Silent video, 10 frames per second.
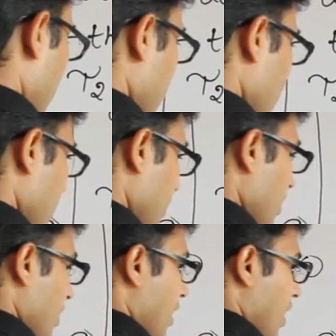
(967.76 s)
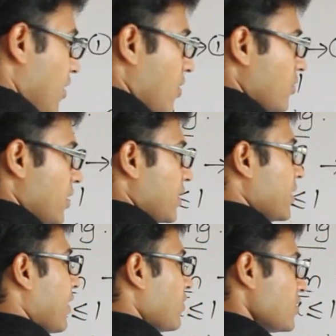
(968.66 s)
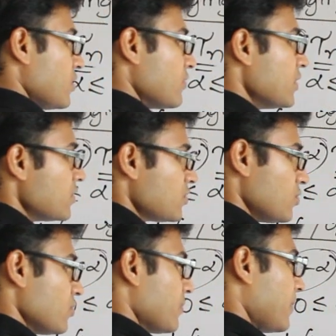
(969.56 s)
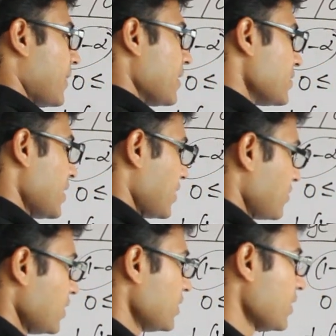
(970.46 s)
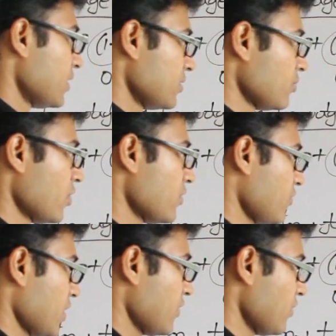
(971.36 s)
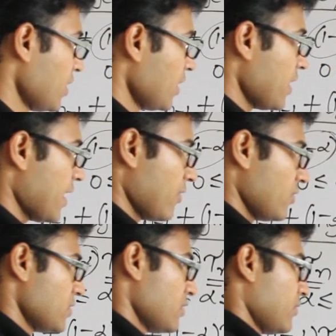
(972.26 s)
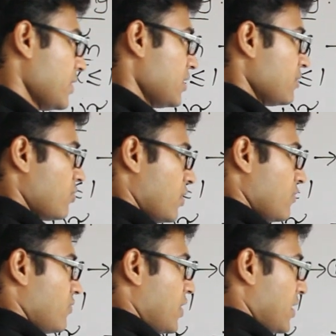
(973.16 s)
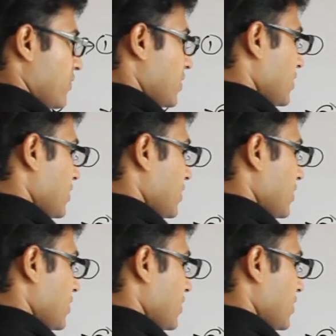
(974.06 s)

right? And now you take the average of these two. It is actually 13.5. Average of 13.5